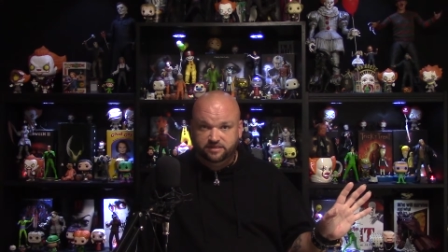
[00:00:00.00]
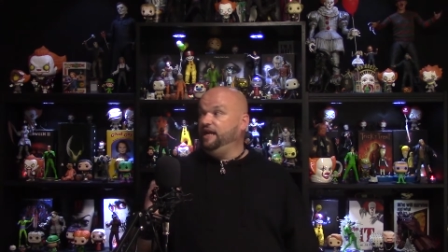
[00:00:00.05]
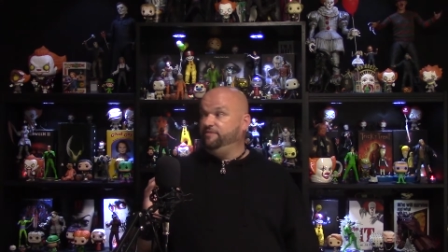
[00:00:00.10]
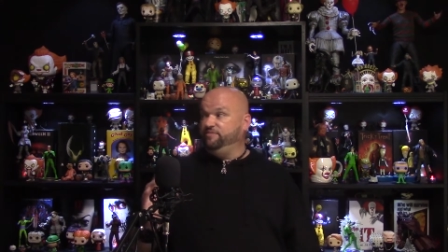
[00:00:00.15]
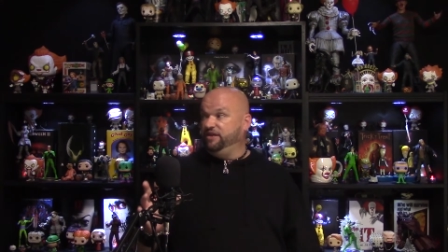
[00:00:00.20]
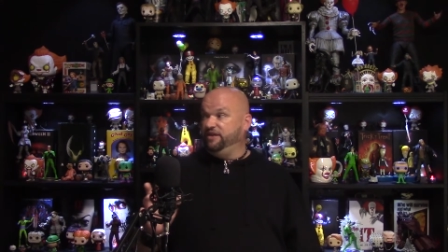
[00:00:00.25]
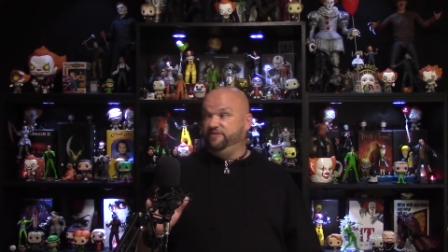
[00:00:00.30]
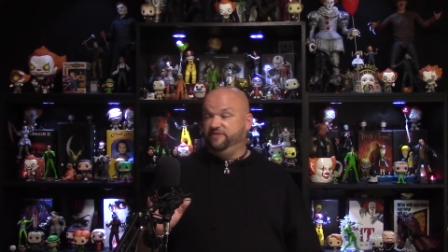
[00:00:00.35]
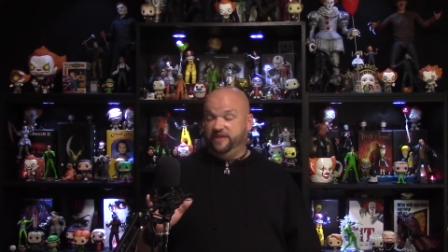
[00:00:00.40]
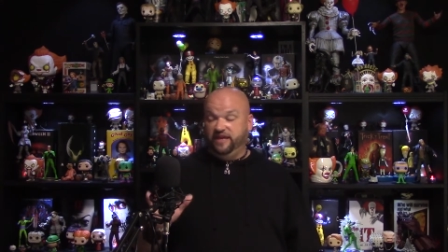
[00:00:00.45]
I
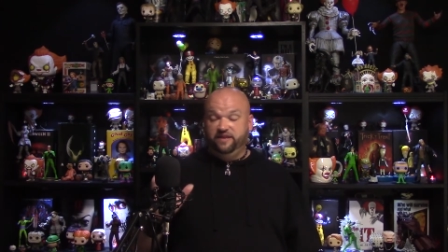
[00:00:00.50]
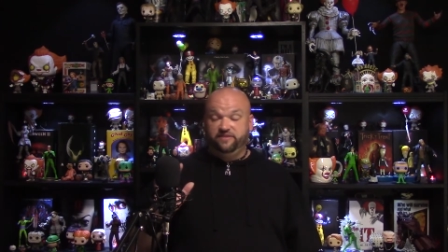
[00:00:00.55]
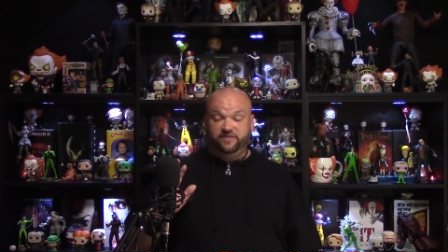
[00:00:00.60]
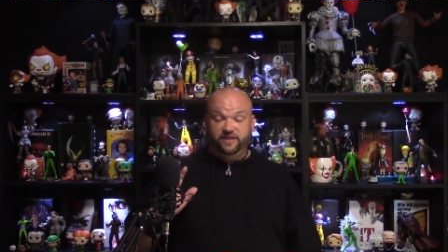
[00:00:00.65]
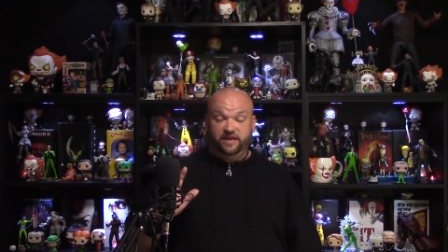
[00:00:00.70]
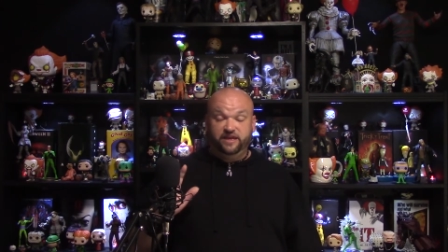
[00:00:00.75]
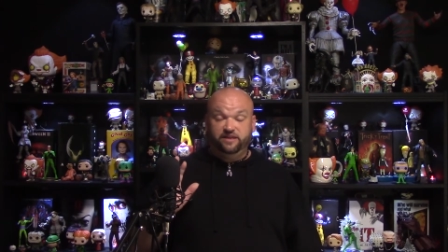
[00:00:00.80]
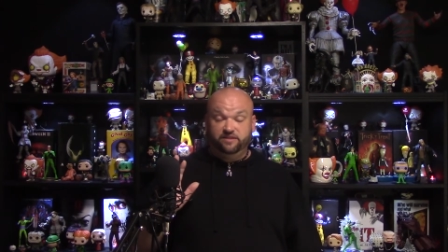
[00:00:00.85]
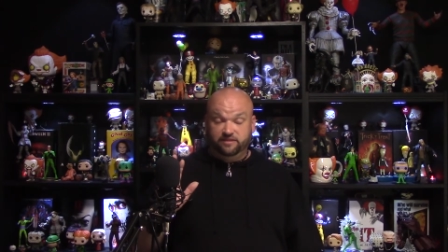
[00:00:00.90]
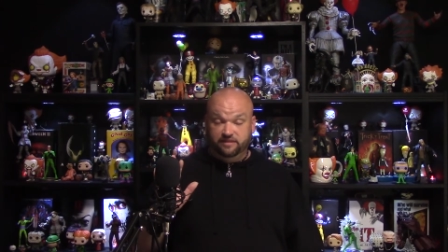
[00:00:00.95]
mean, they,
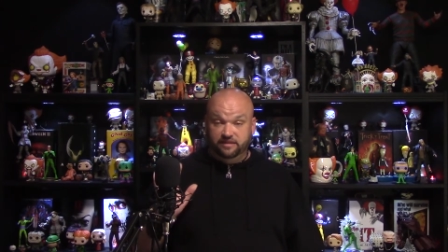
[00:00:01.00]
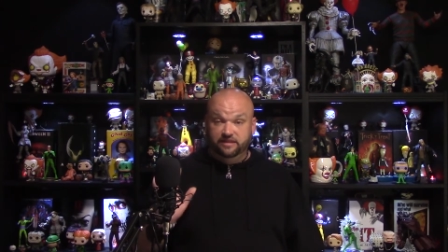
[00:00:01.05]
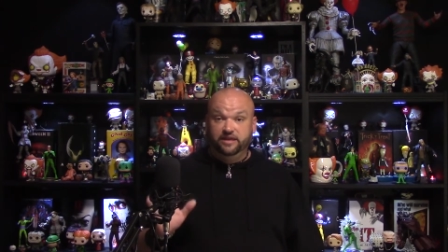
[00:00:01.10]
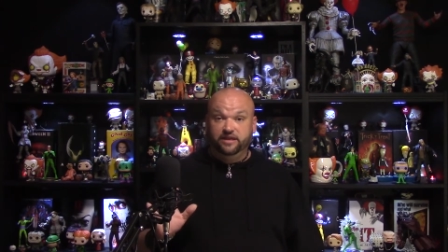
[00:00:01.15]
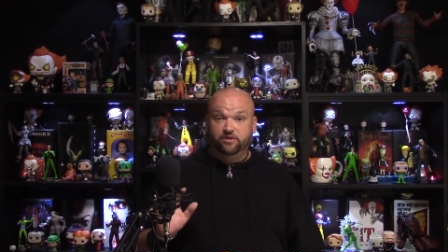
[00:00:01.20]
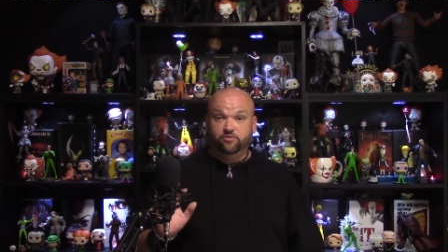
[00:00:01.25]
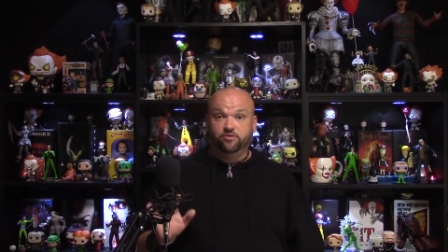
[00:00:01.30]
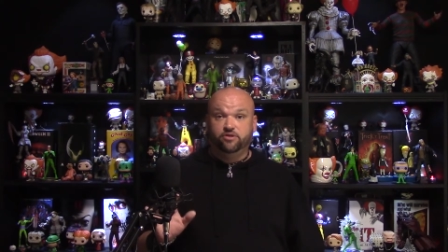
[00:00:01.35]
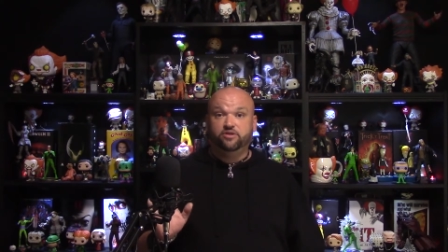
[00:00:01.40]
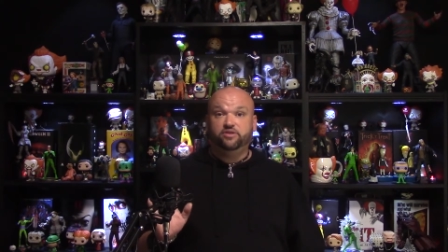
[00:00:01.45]
they
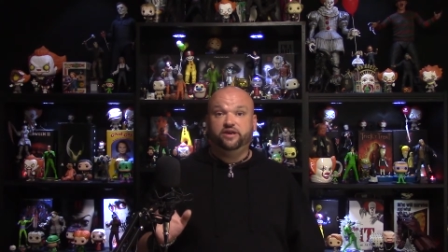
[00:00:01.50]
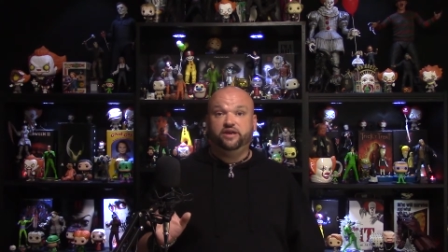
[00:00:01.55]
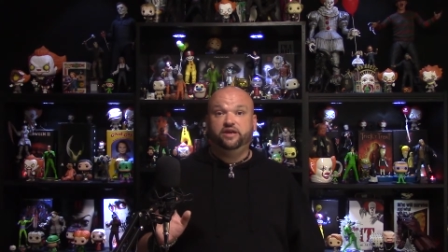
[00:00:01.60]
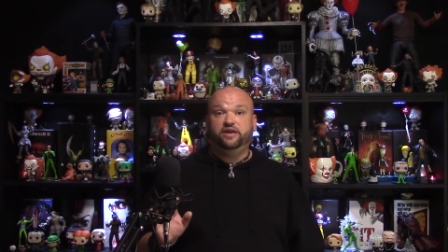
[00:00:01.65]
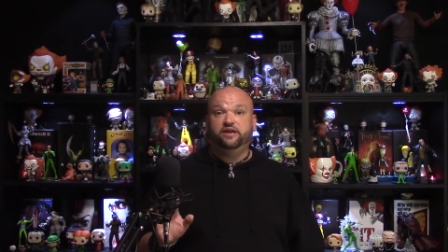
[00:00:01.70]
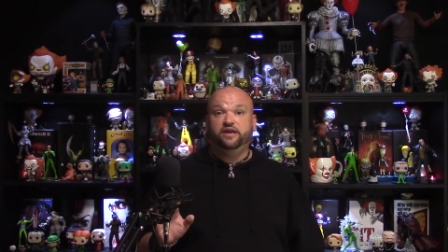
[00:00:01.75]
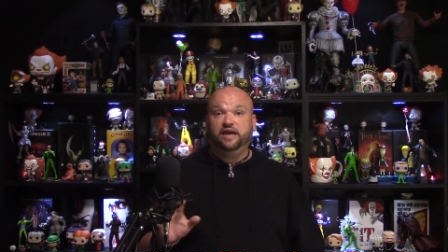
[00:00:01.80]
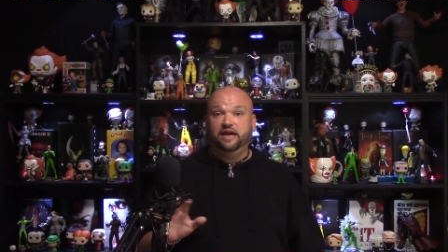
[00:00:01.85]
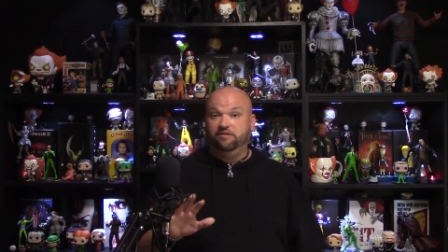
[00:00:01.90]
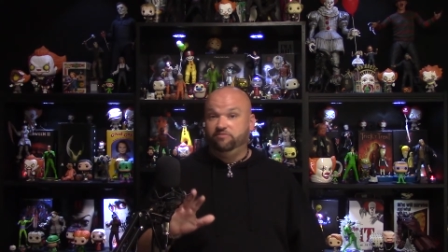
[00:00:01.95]

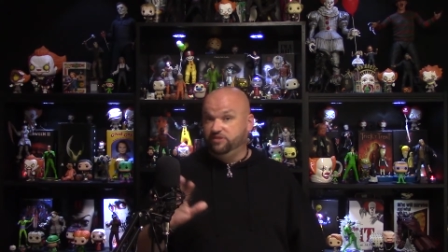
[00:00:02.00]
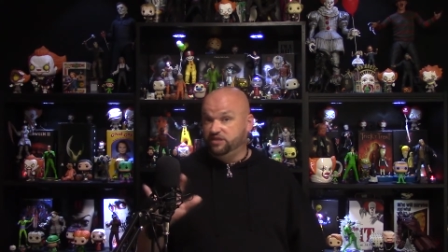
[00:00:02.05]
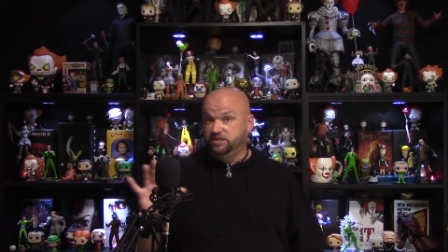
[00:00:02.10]
literally have